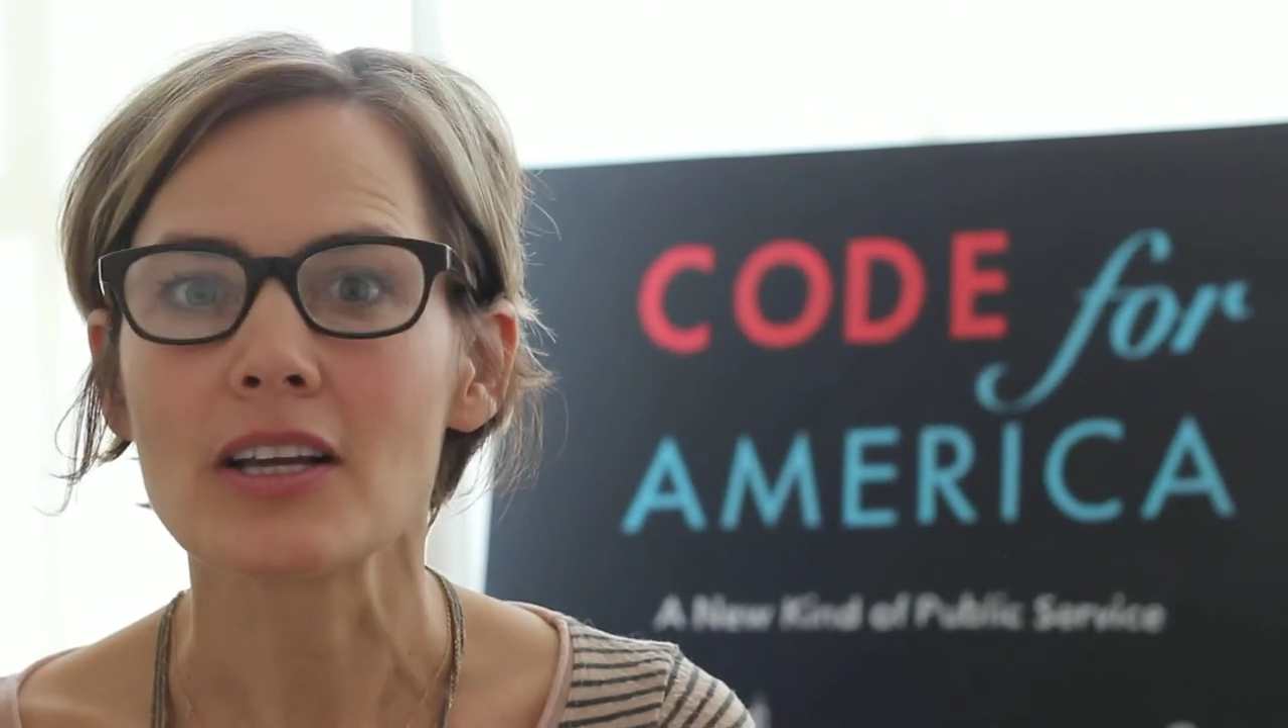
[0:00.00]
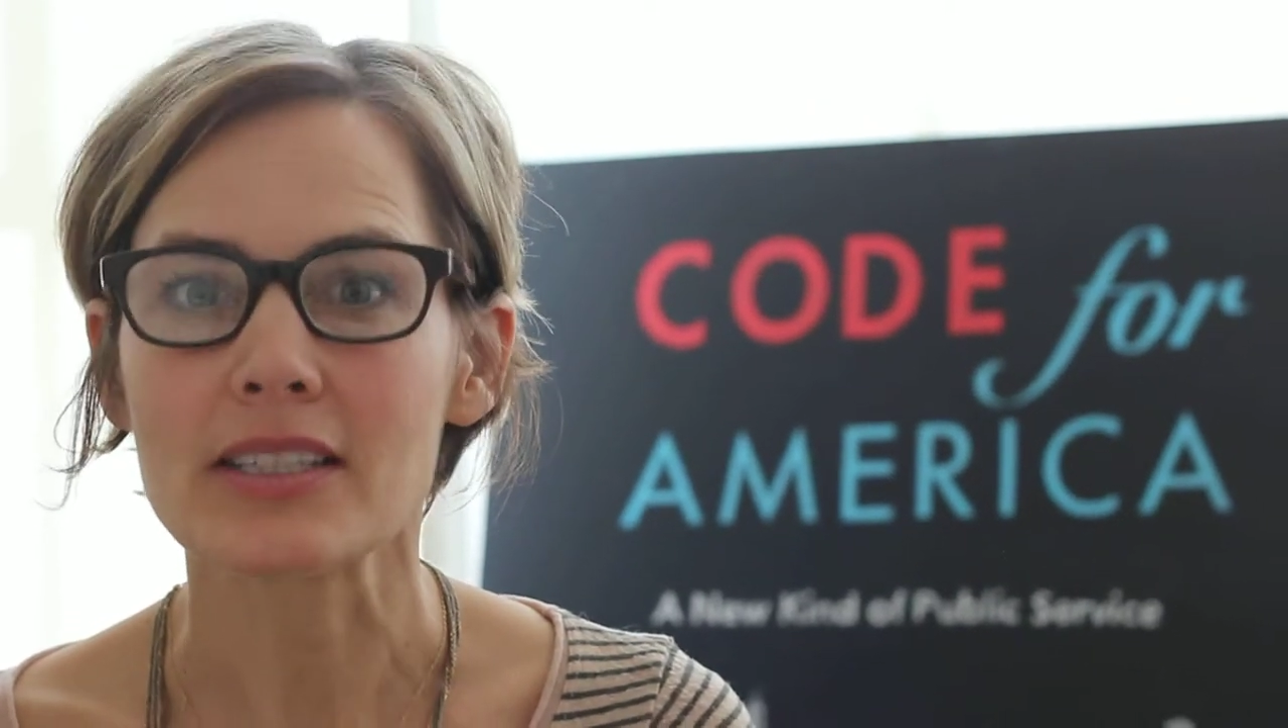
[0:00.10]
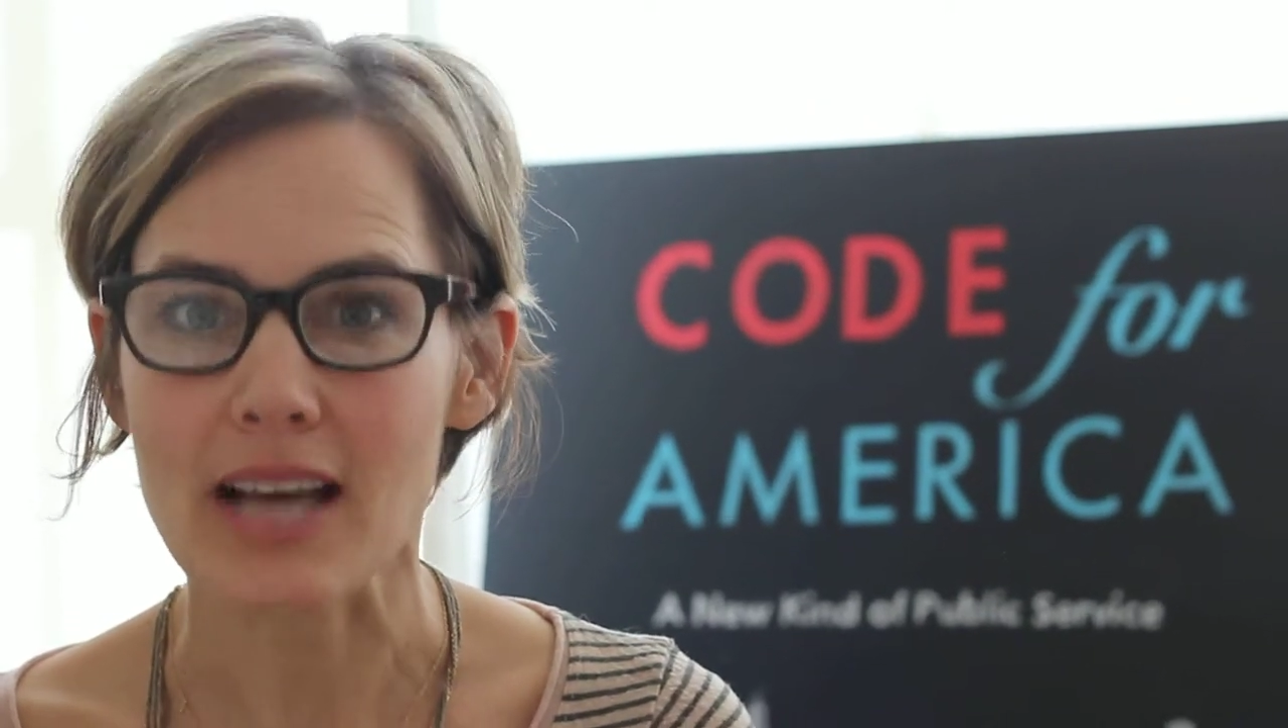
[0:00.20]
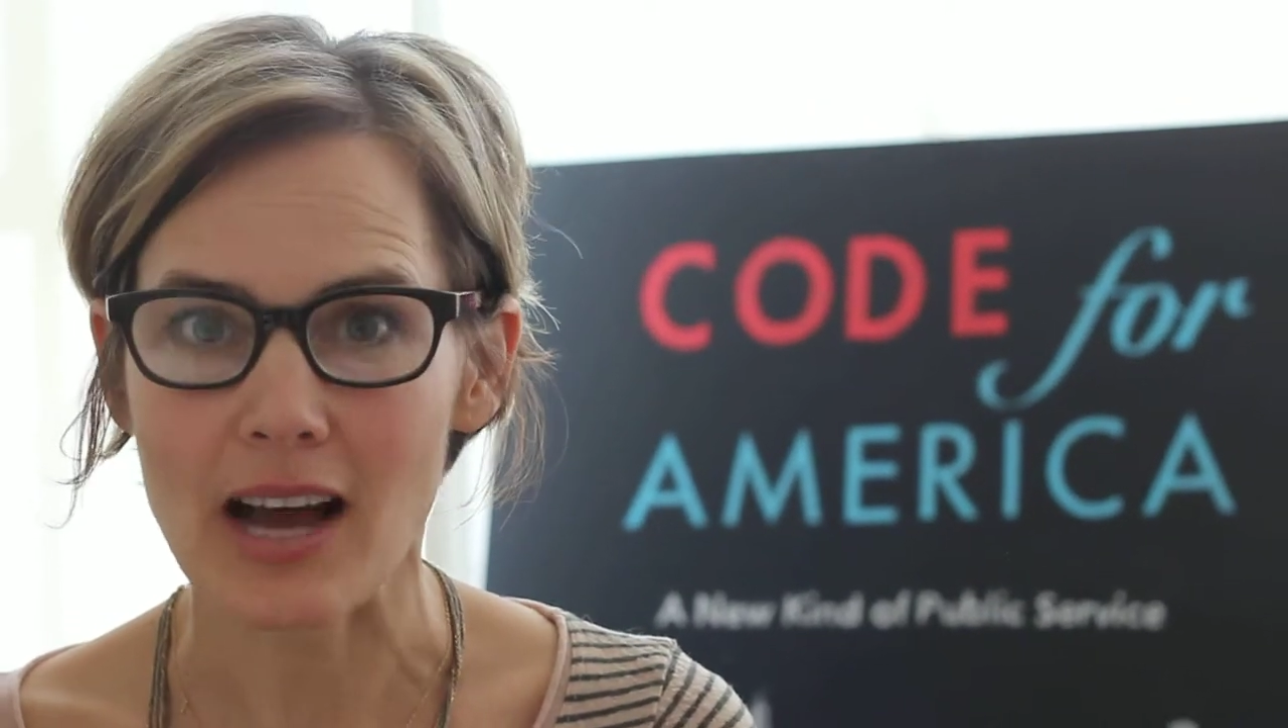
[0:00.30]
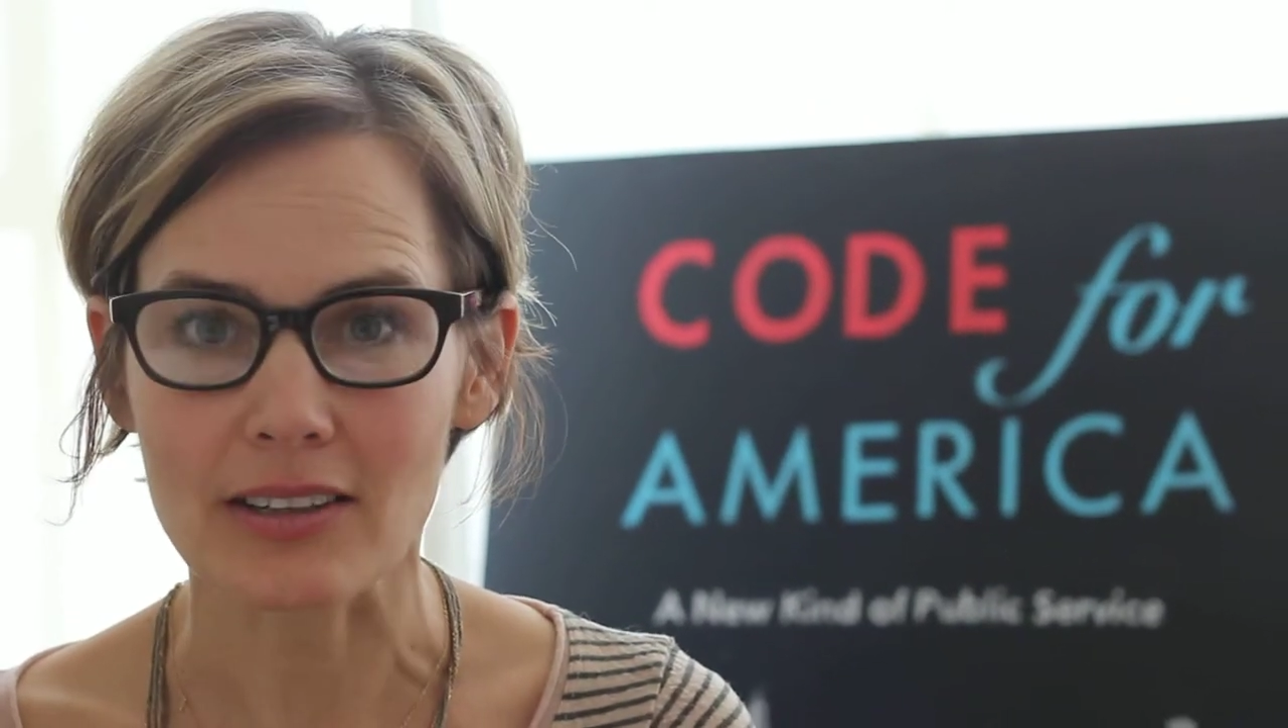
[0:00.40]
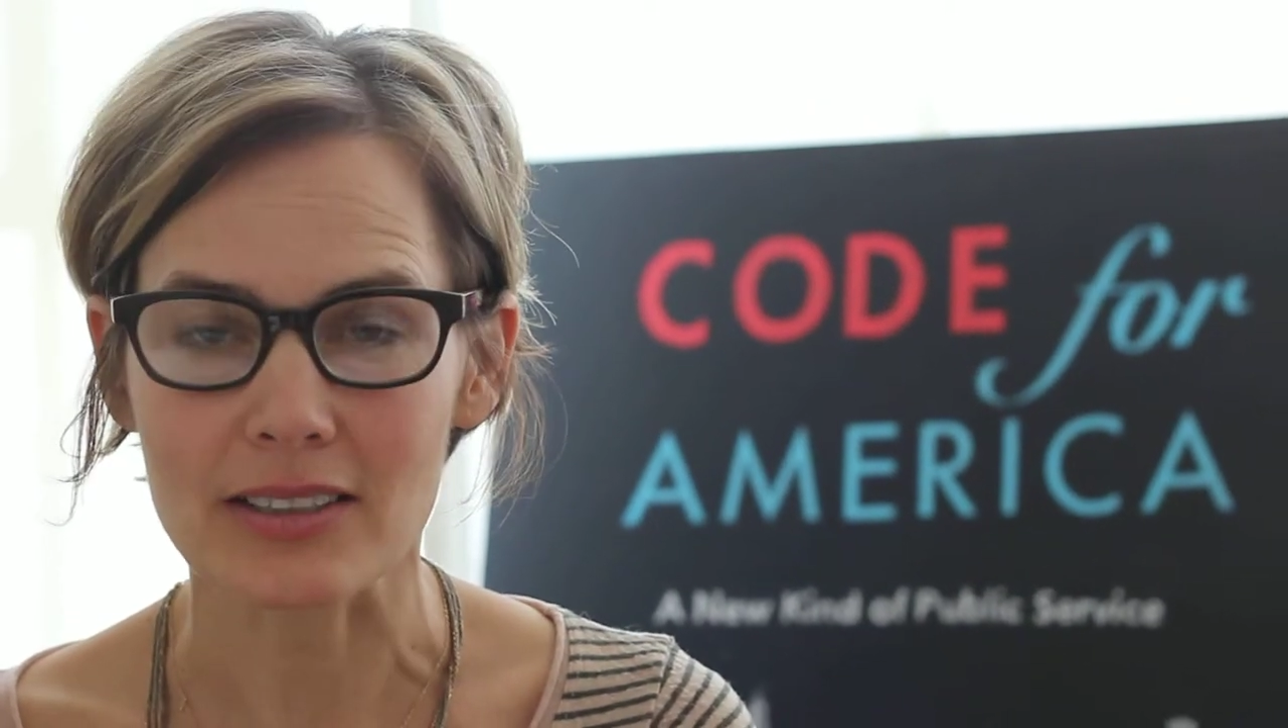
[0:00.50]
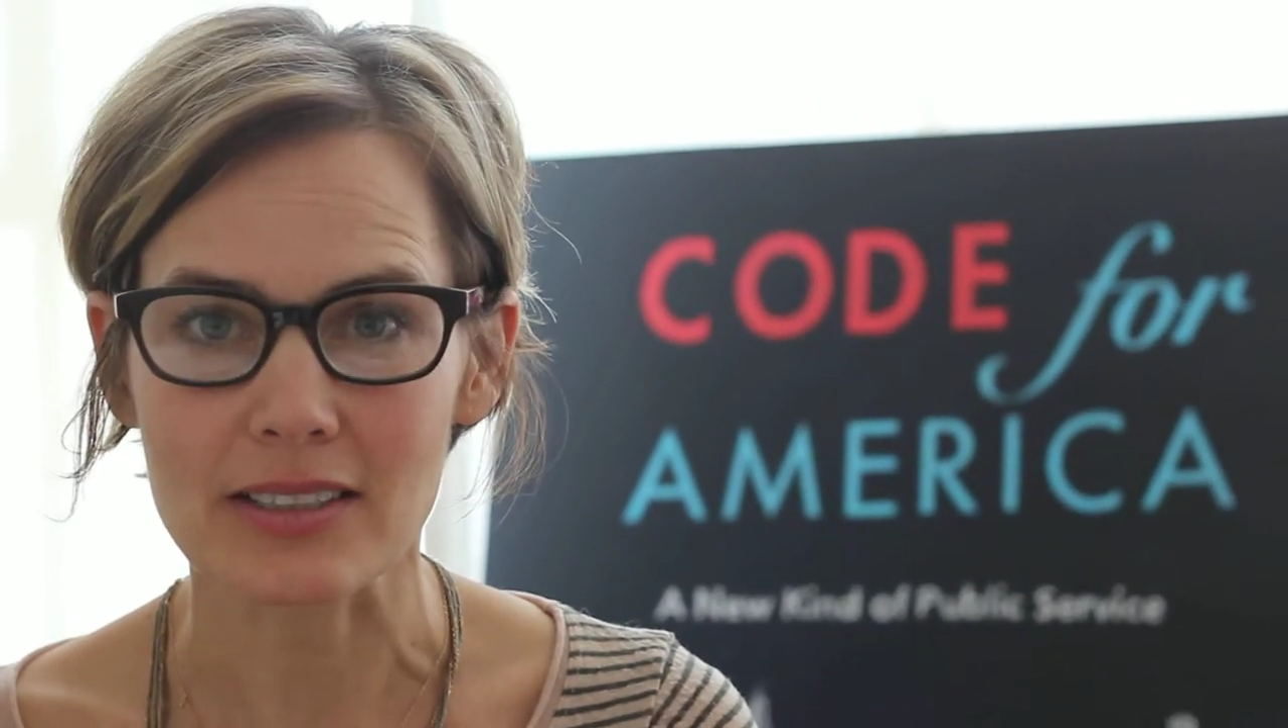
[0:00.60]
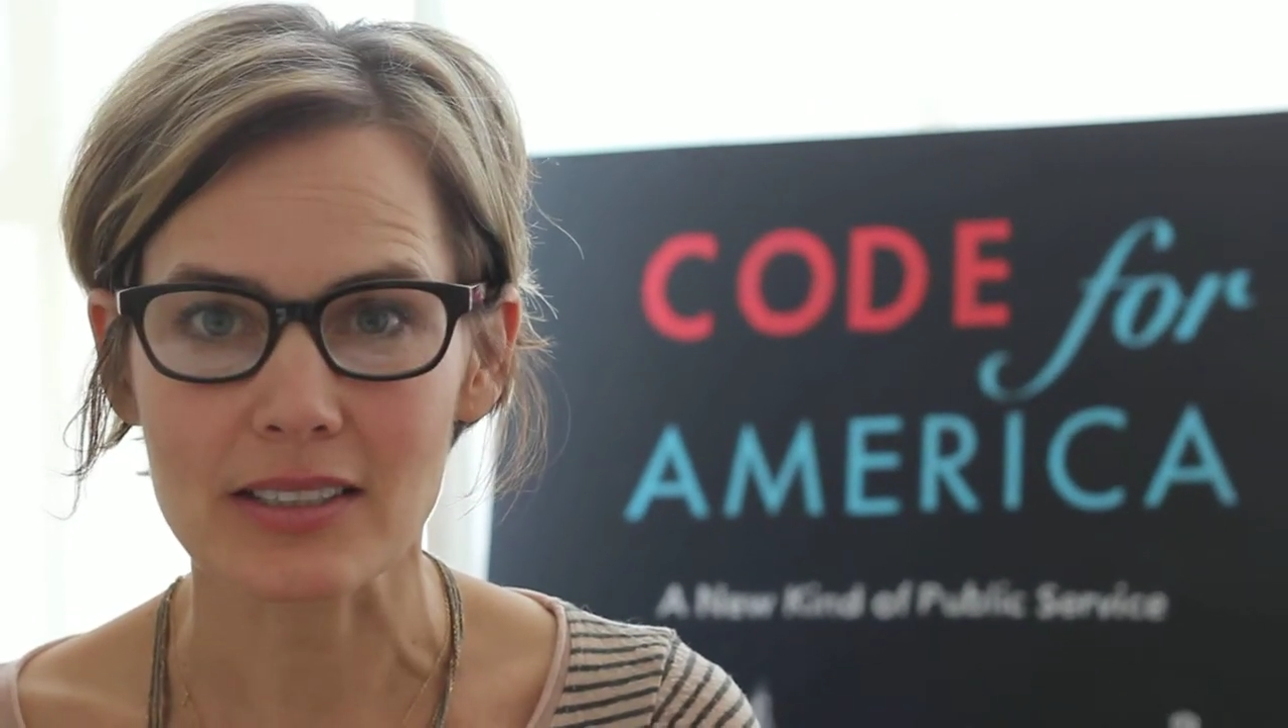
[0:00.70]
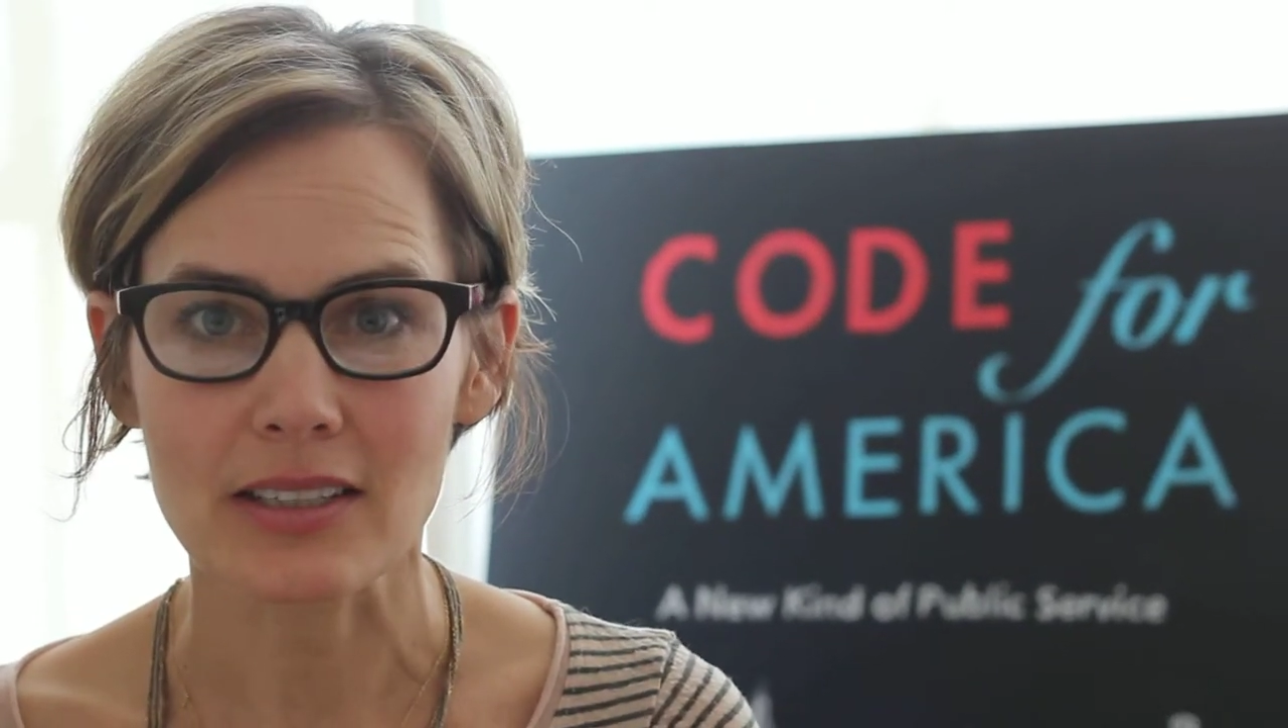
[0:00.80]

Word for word: tackled